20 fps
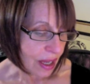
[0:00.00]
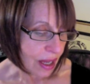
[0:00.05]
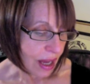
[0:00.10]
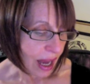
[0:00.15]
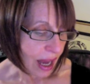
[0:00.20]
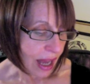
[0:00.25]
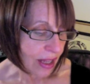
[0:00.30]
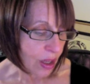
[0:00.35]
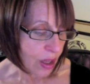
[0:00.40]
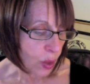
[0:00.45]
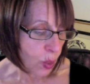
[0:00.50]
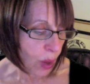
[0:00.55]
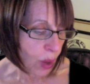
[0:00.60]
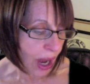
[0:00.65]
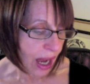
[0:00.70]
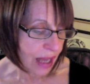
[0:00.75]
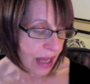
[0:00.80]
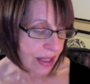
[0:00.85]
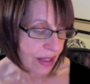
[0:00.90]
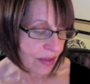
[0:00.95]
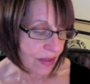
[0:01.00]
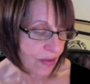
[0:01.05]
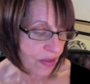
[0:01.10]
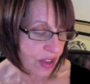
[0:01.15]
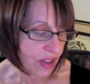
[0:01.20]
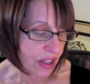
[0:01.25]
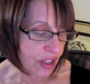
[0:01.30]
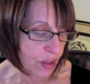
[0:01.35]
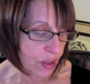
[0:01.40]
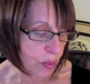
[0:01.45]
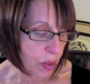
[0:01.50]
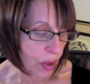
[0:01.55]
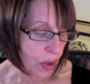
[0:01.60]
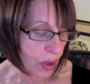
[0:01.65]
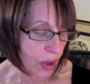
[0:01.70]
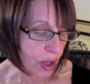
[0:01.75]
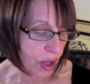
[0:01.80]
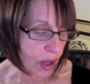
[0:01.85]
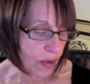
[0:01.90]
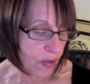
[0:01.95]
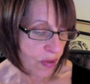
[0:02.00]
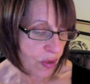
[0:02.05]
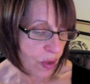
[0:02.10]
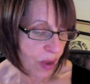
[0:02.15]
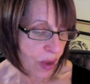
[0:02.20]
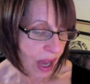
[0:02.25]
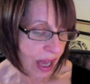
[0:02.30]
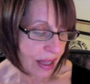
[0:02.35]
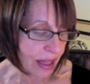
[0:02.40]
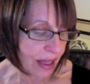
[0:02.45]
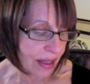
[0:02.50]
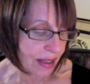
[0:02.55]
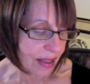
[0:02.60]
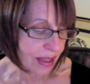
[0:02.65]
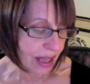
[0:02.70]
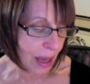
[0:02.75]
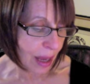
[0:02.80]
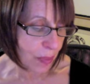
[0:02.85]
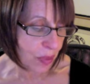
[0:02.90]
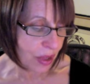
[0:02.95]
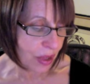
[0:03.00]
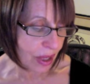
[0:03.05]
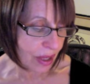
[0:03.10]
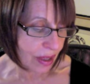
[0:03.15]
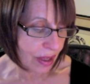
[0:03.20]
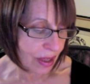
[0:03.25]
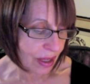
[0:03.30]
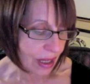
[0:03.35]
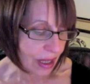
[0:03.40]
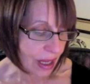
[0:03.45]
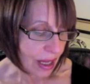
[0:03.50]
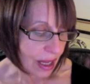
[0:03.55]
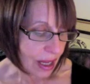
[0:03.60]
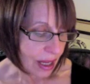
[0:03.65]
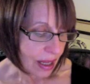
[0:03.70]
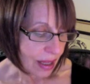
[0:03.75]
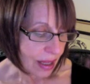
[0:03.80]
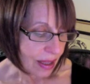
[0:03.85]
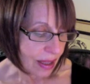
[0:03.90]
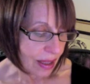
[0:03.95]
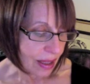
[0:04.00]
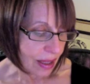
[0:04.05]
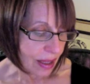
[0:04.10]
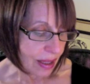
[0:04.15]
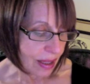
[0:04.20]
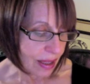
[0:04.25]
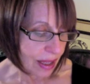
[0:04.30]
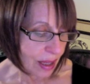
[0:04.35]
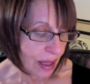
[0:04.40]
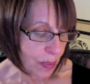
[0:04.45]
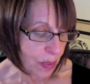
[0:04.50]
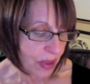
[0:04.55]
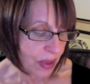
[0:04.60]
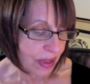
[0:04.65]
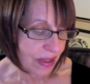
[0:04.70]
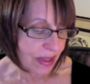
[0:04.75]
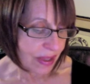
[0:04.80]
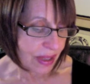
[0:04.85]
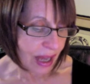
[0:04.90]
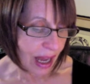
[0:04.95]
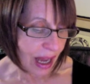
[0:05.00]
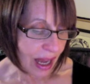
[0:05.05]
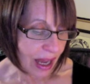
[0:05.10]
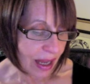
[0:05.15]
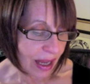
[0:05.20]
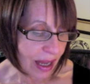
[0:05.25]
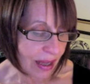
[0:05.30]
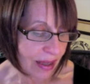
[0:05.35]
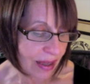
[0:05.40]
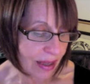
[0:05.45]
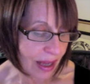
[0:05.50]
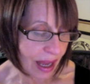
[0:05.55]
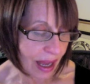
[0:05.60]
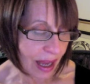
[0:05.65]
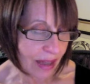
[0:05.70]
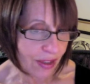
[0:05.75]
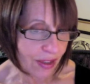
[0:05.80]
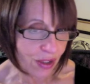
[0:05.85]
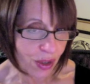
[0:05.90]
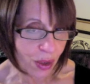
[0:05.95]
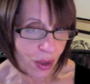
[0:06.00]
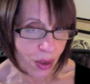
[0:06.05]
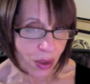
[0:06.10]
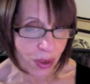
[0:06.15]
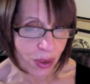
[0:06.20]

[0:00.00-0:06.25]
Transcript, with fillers: otherwise invisible if you had accepted the deepest night as your